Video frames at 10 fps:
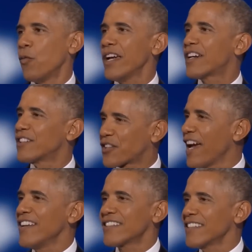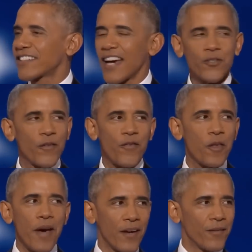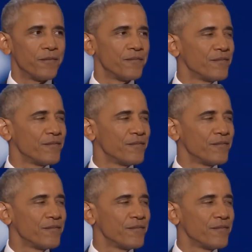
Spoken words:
we could change this country for the better.